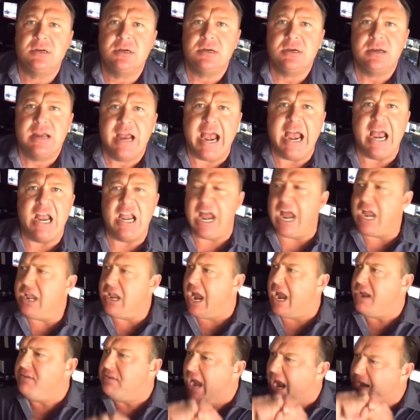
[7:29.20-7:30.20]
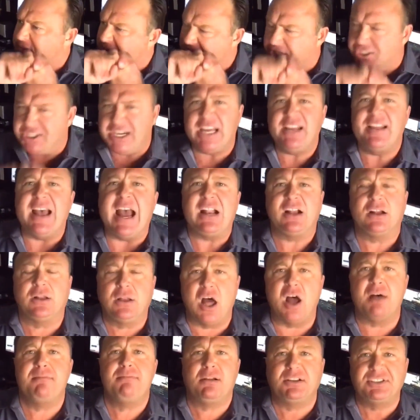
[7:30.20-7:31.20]
And to see that
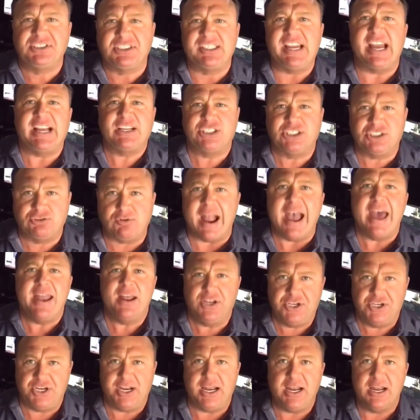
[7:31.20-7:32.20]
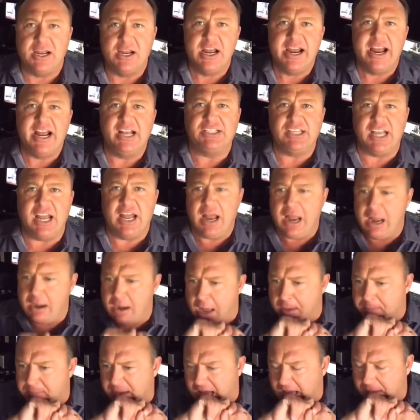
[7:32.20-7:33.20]
global six strategy is
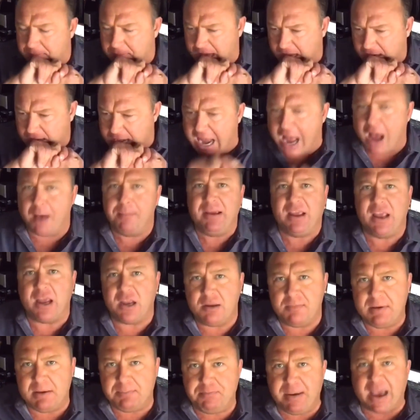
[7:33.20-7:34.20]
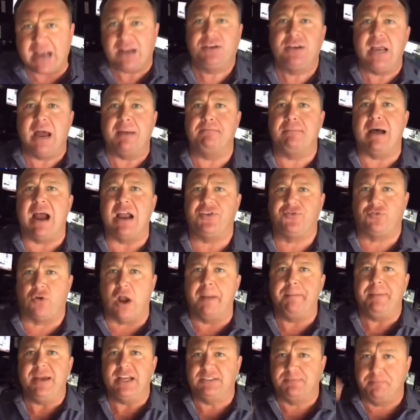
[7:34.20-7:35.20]
being now begin to be picked up by
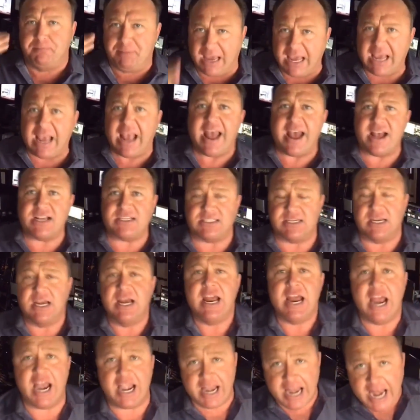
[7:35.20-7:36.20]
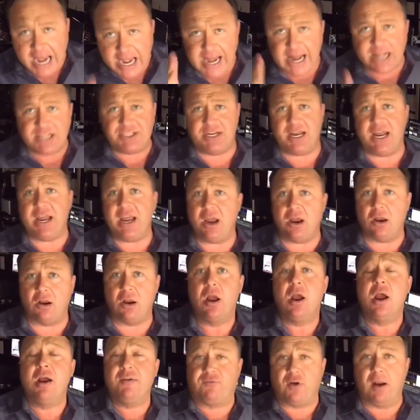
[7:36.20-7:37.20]
Trump is BS, and he needs to hear
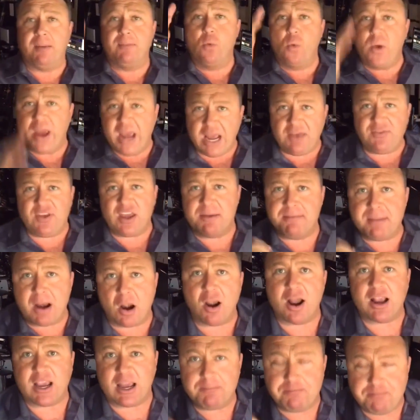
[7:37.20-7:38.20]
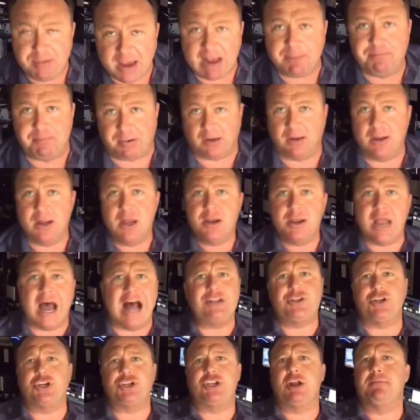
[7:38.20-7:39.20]
from we, the American people, not
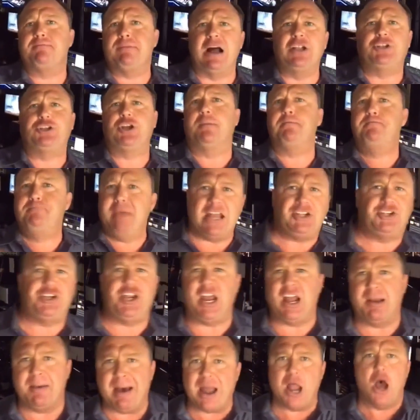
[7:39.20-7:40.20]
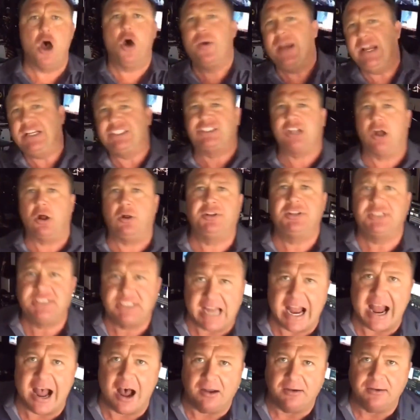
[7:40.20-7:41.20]
just a bunch of bitching about, oh, he sold us
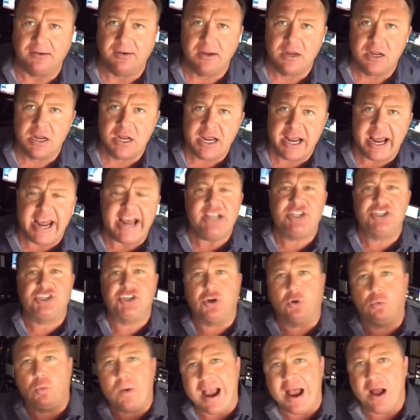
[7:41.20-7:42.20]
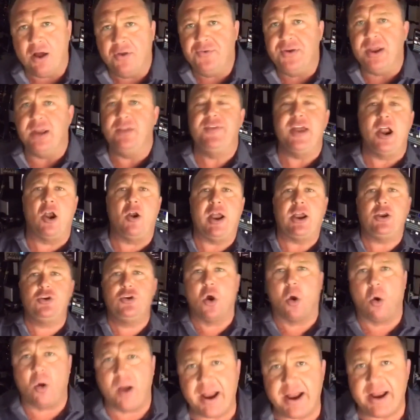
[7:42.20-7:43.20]
out. He's surrounded. They're
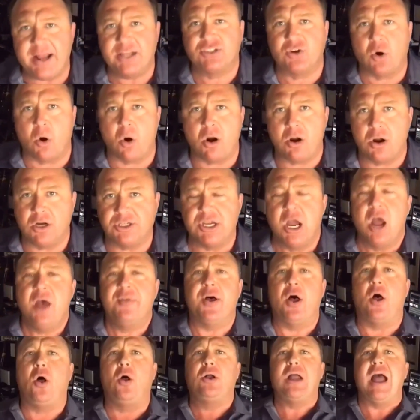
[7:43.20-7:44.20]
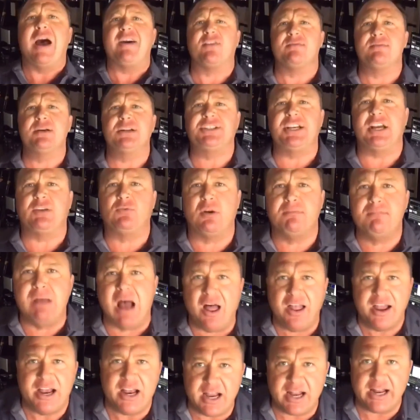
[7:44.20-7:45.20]
ignoring his orders. The whole government's in
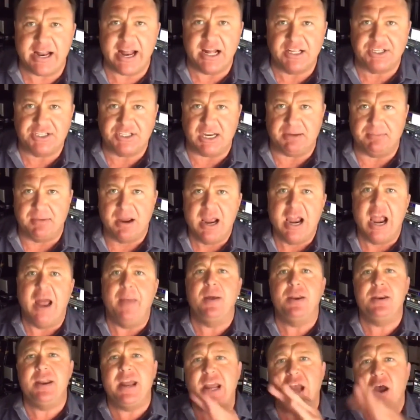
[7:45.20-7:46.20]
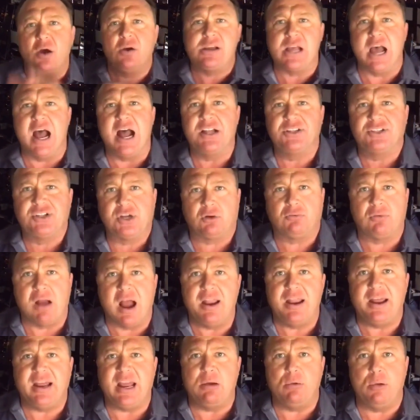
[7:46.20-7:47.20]
rebellion against him. And the neocons are
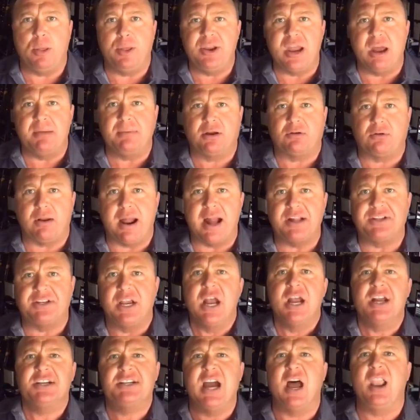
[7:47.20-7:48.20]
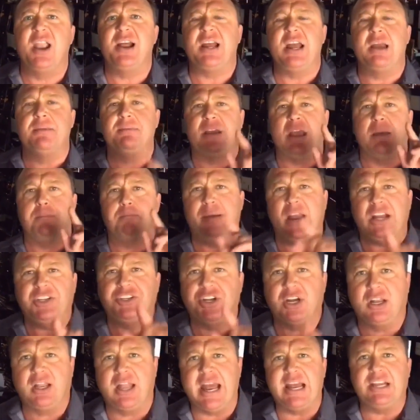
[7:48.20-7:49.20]
running it with the Democrats, telling him
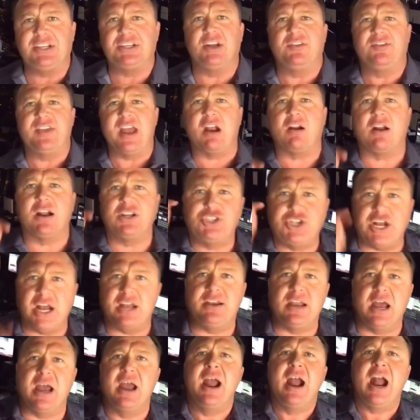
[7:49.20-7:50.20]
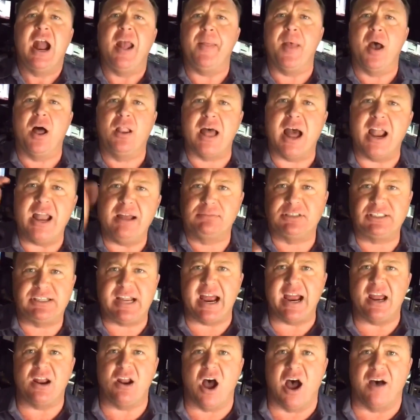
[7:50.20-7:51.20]
capitulate to their agenda and they'll let him
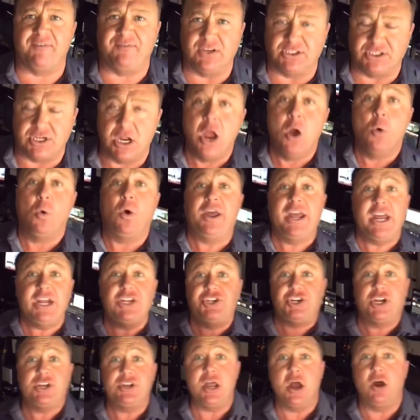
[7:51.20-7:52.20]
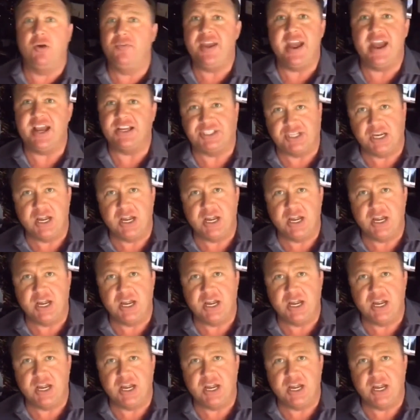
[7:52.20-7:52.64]
stay in office. Well, he should know this.